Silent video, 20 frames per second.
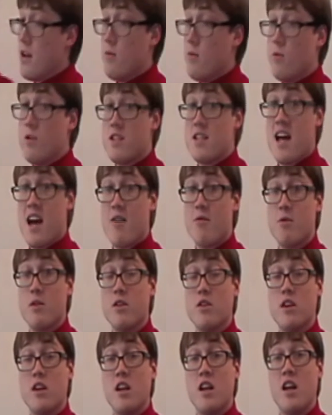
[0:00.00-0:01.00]
was not
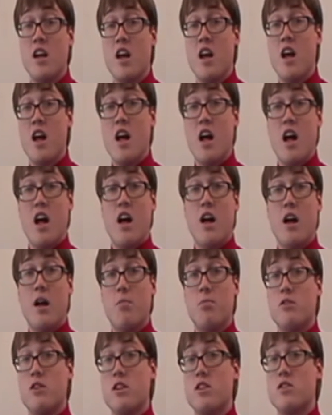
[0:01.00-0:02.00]
really a
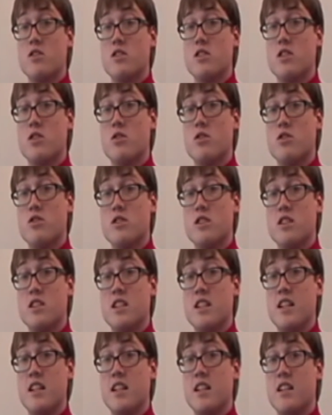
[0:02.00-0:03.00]
political
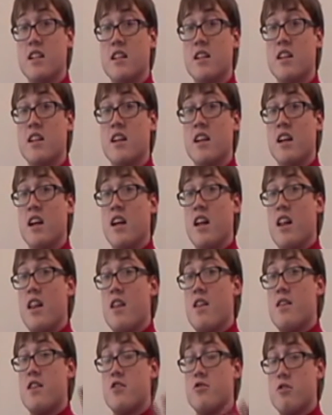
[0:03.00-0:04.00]
socialist in
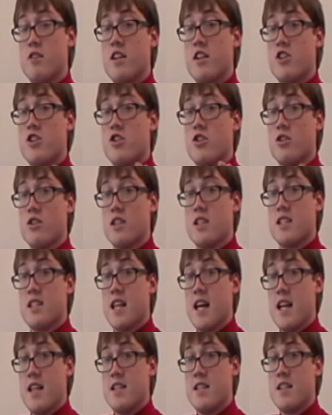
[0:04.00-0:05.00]
the traditional
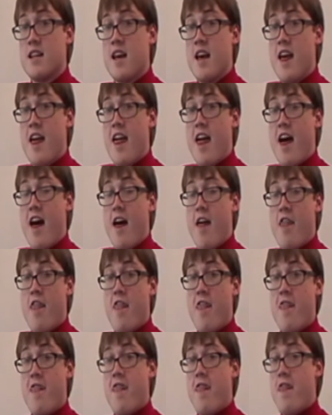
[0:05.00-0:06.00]
sense.
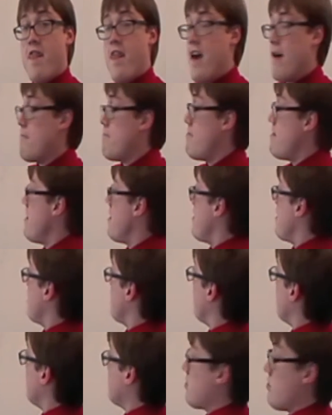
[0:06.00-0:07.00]
That
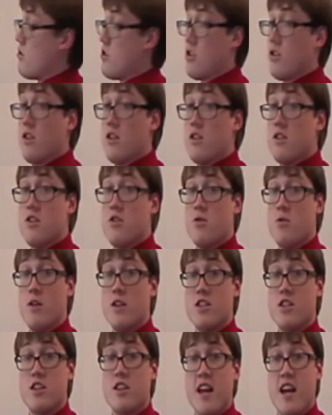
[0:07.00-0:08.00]
being a socialist who
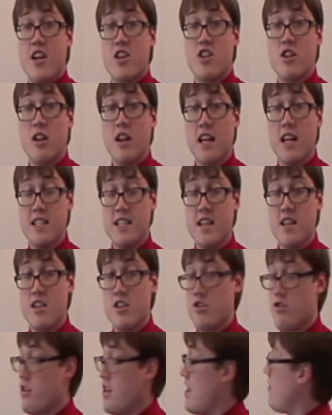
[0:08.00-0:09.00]
wants to nationalize
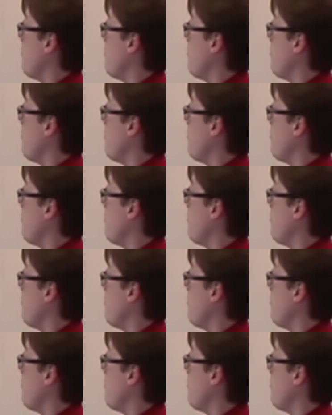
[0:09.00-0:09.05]
industry, that